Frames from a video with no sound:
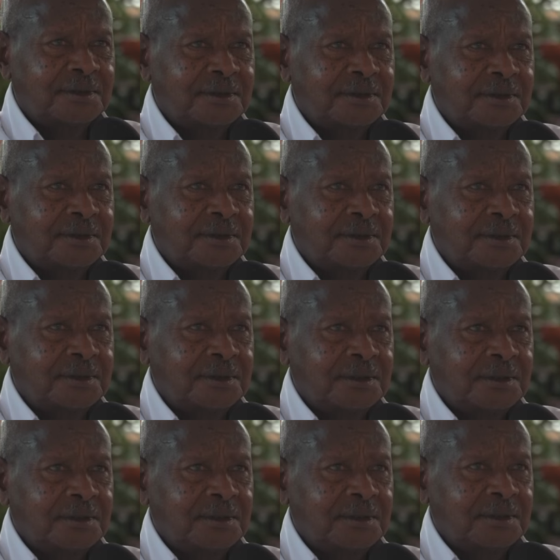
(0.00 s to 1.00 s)

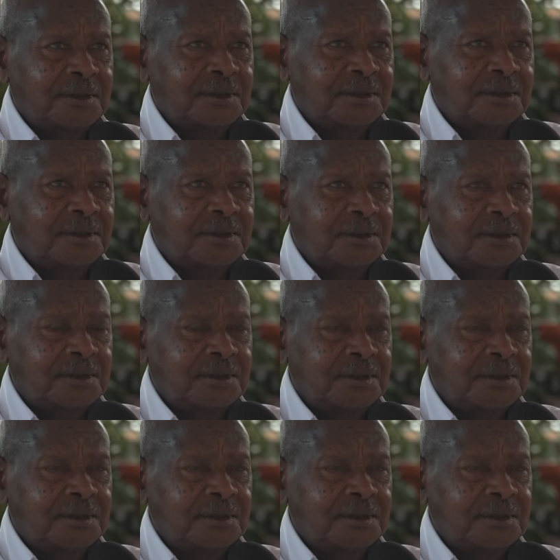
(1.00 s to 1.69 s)
Nobody speaks.